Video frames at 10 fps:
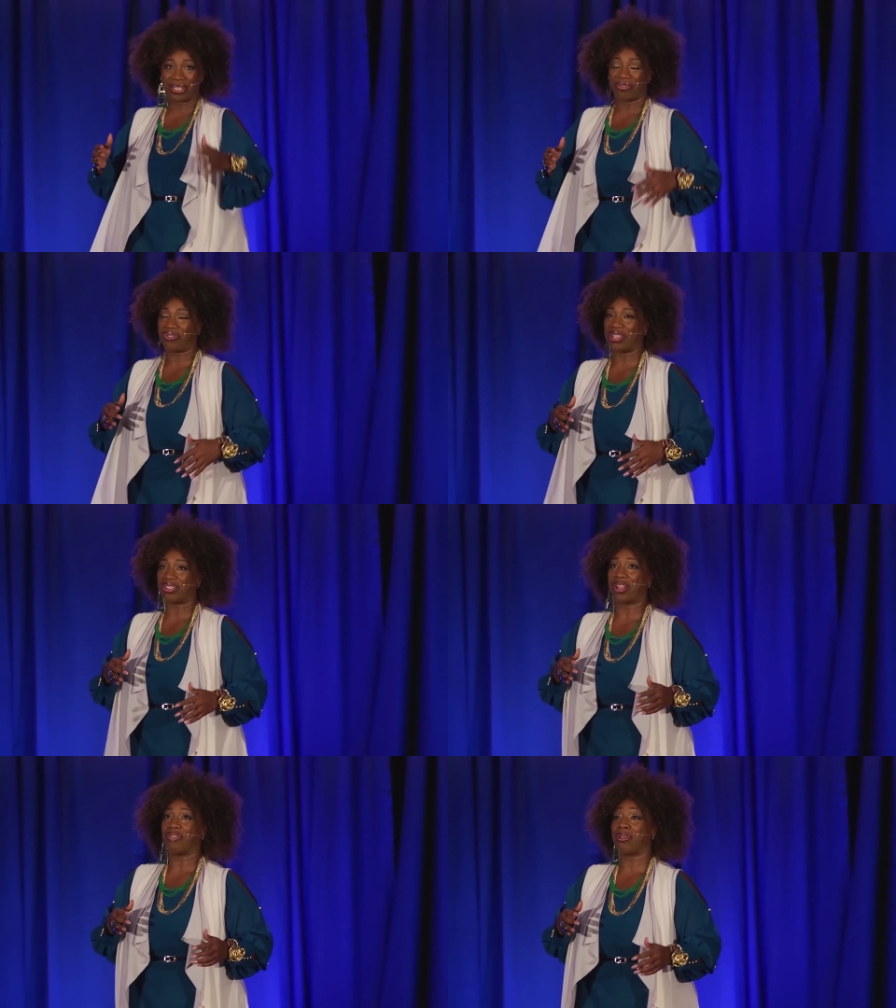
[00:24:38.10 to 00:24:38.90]
until
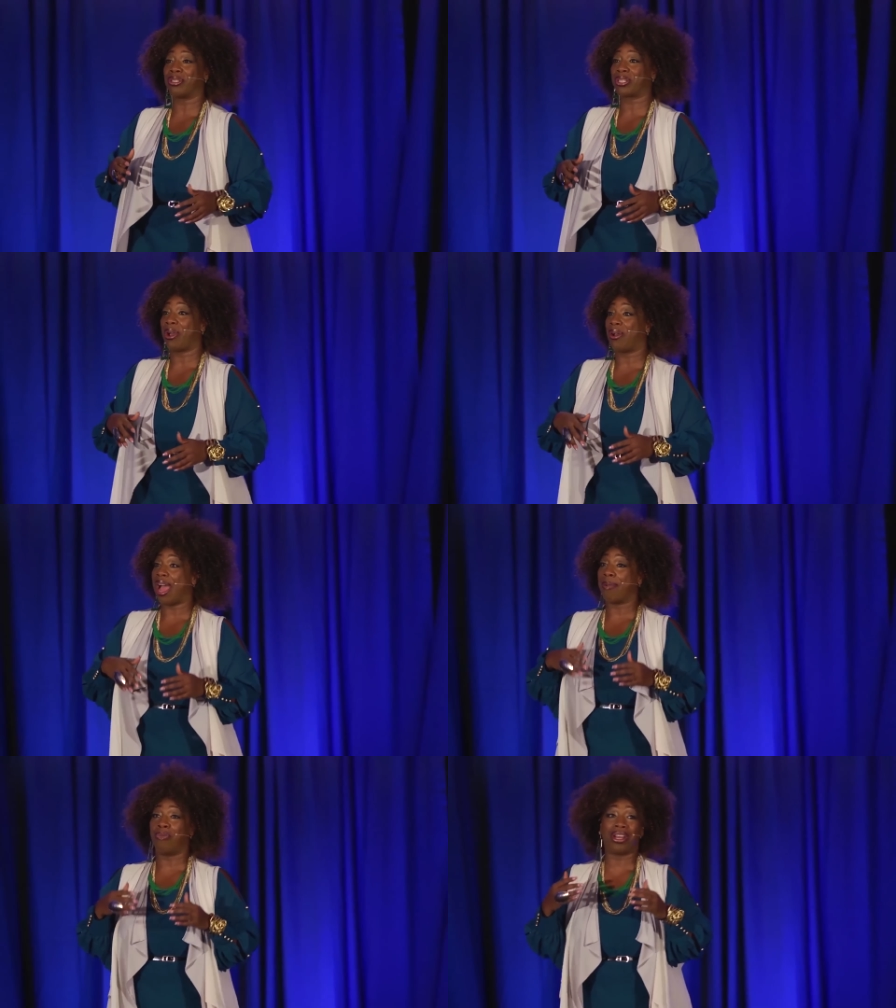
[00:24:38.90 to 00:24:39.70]
several years ago,
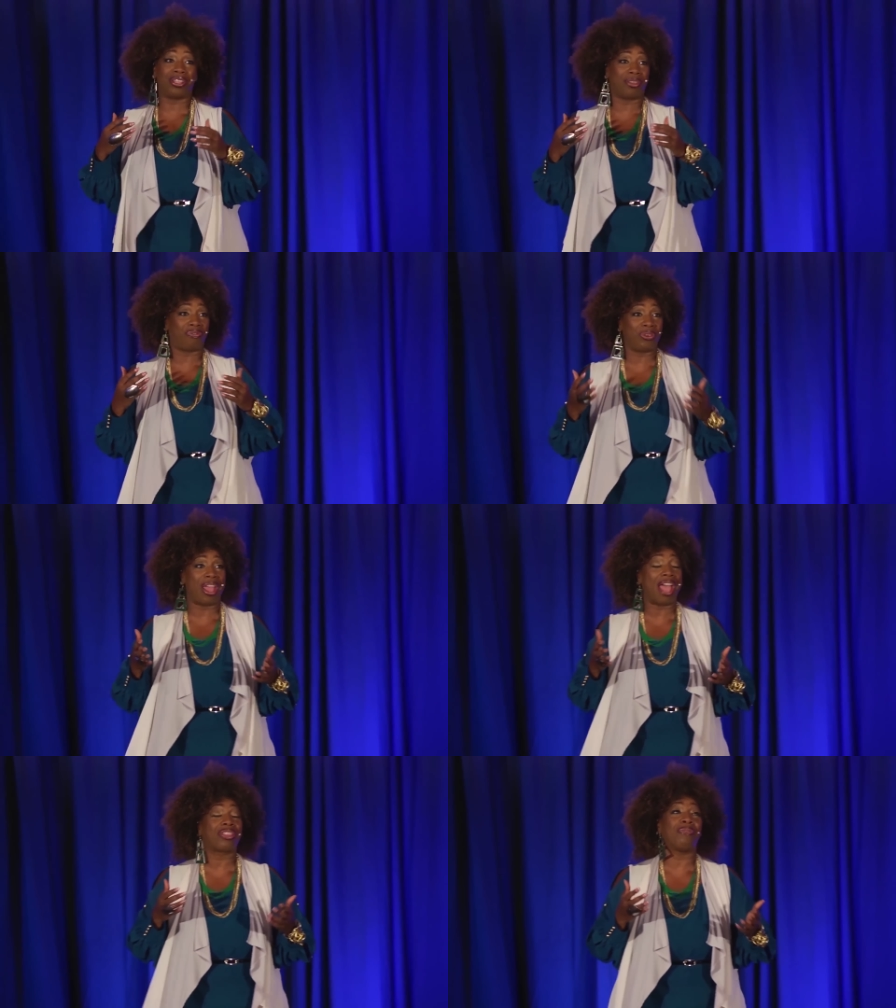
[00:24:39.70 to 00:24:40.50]
I'm one of the few,
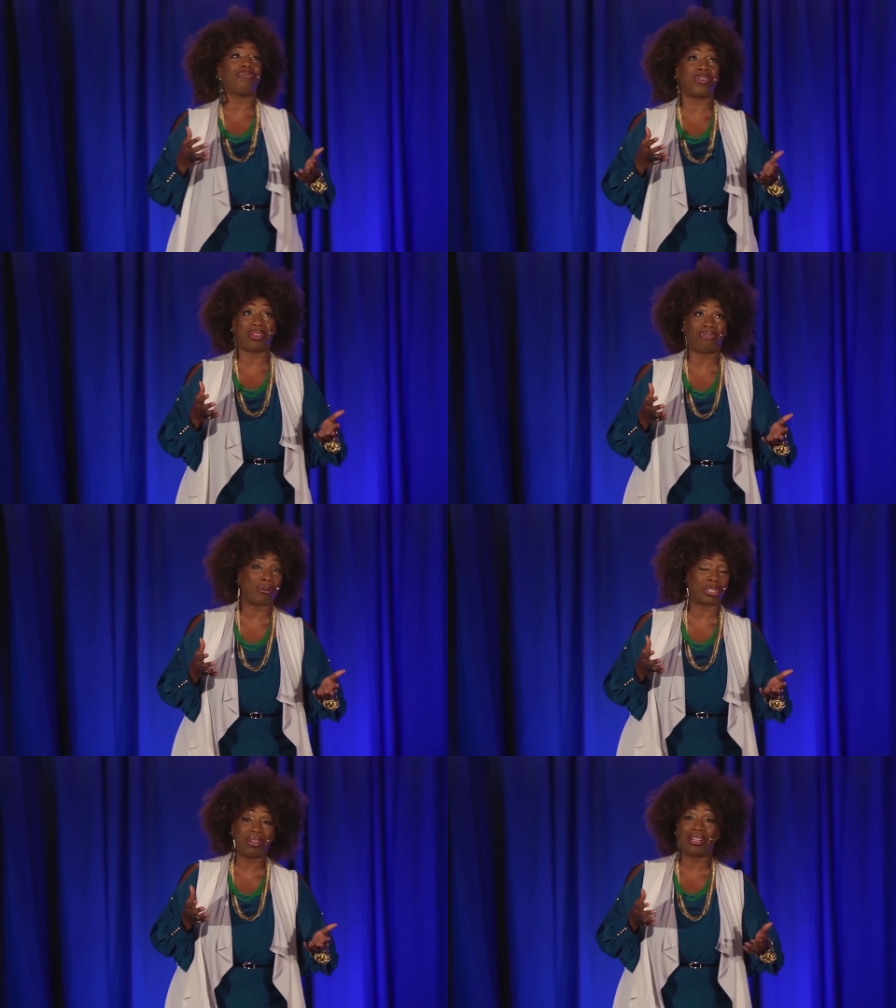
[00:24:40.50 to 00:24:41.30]
at the, for the
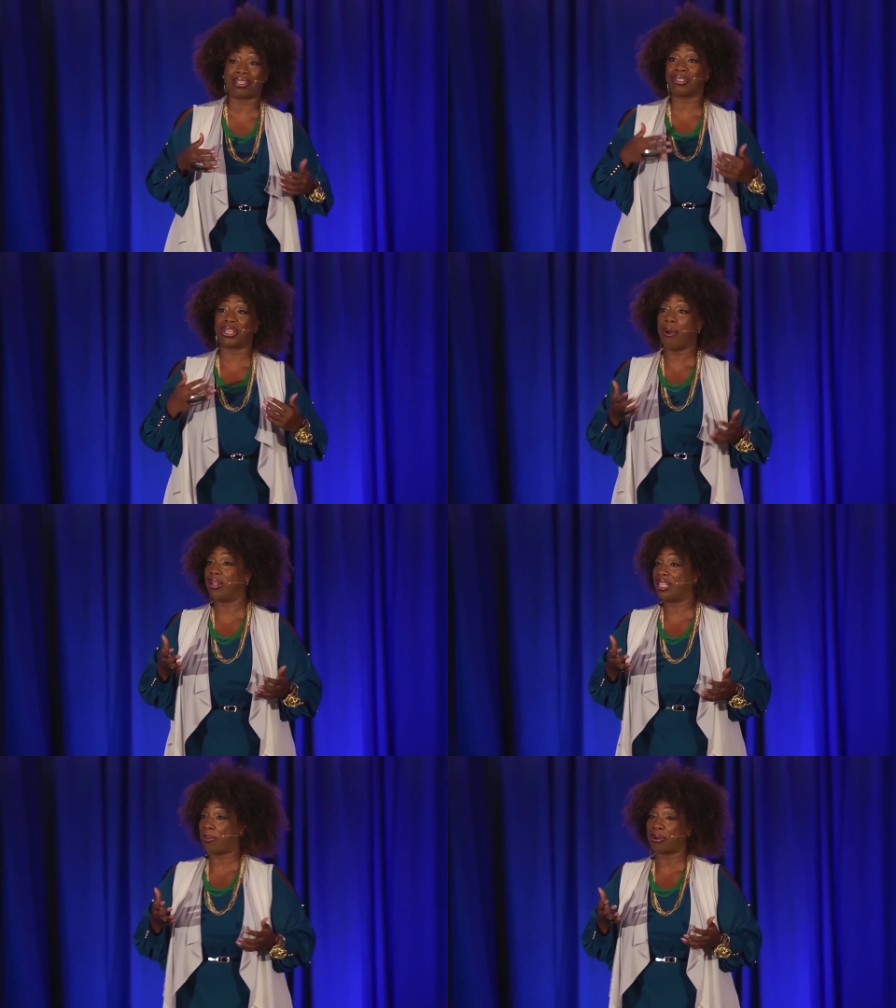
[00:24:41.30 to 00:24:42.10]
first three years, I was the
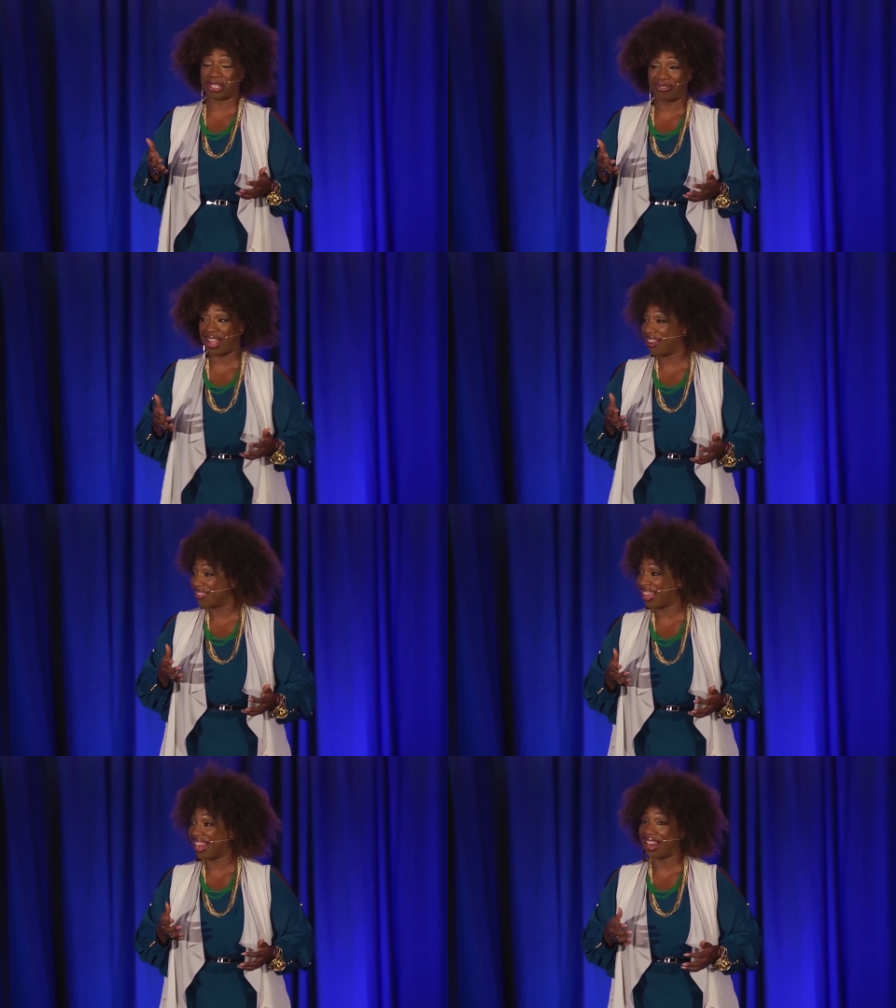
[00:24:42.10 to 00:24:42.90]
only person of
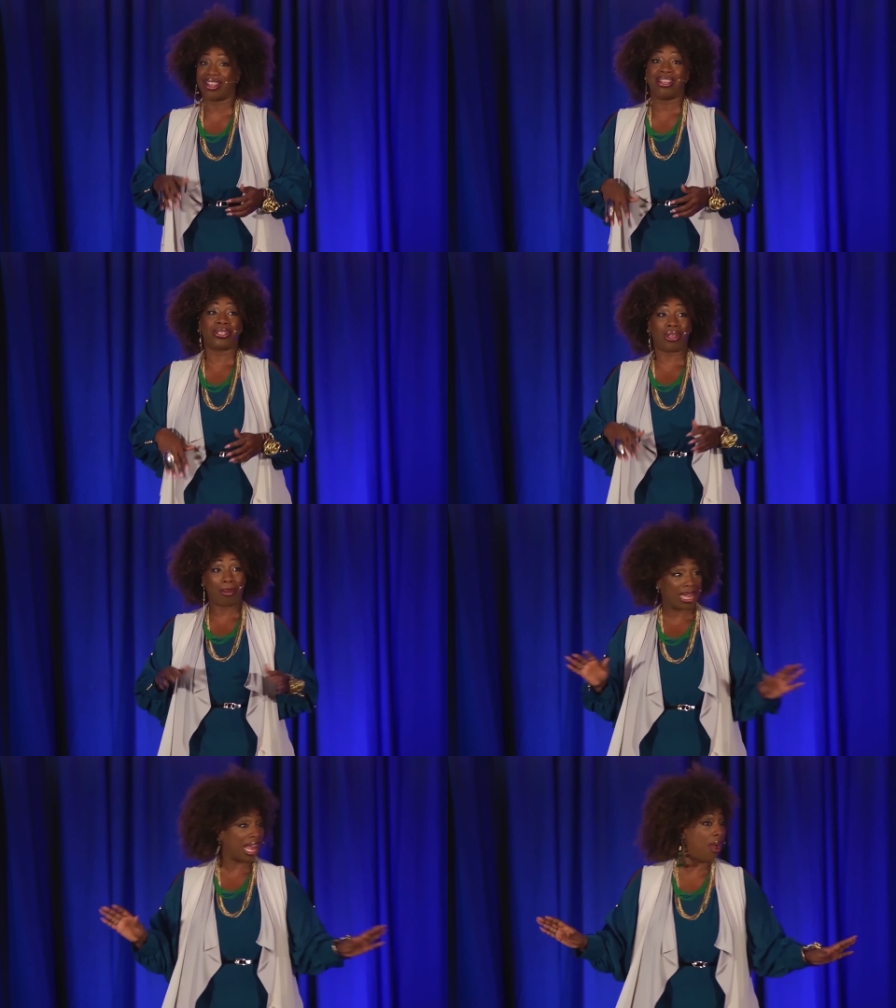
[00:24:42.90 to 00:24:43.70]
color there. So
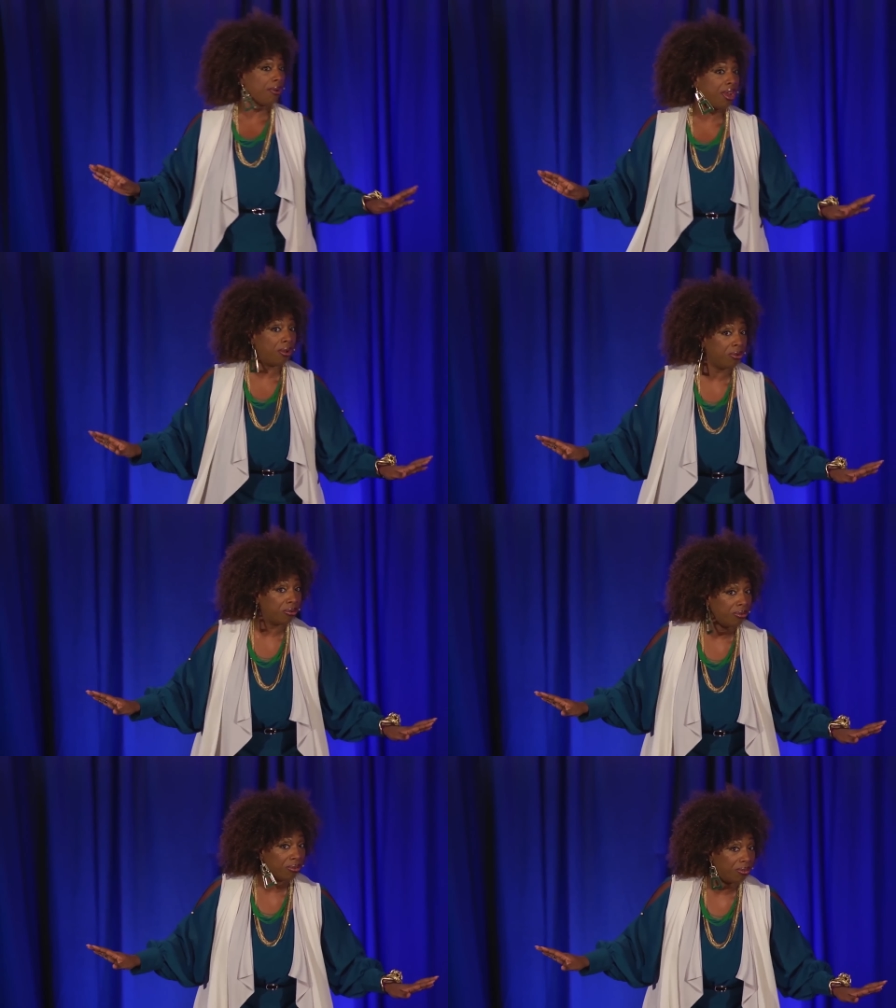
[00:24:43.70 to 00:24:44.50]
I'm like, I don't know,
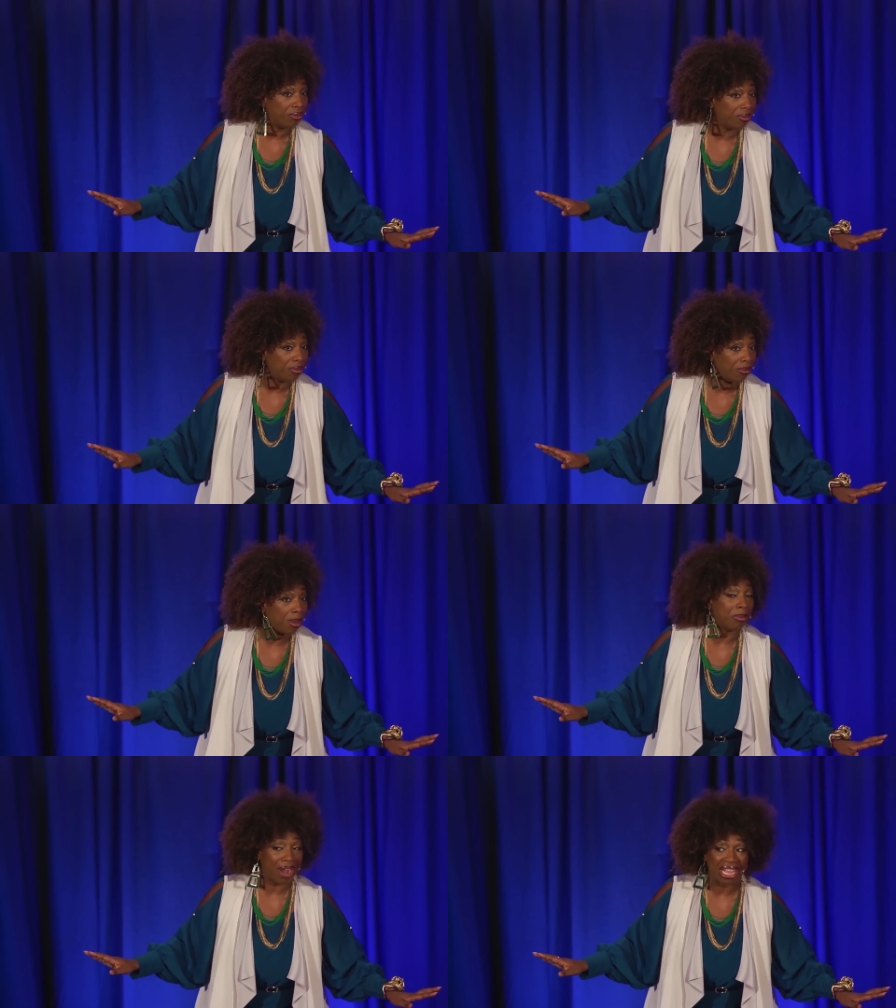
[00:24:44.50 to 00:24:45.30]

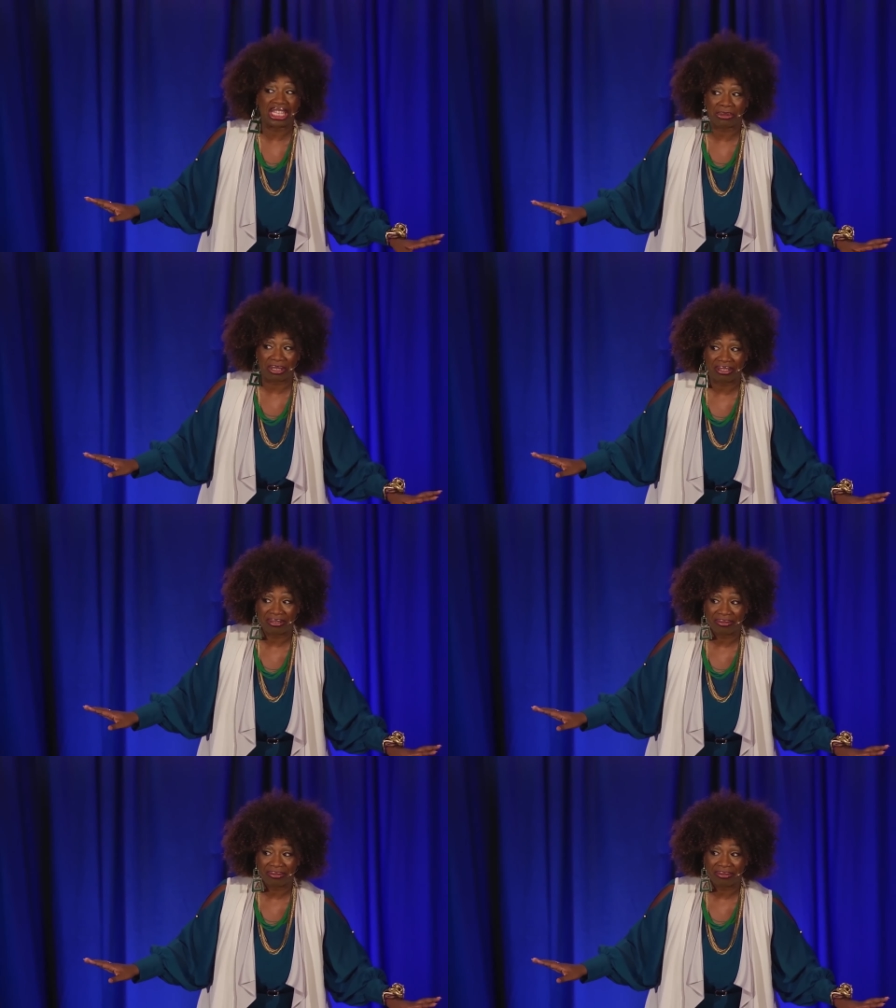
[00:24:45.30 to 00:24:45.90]
but I'm gonna ride this one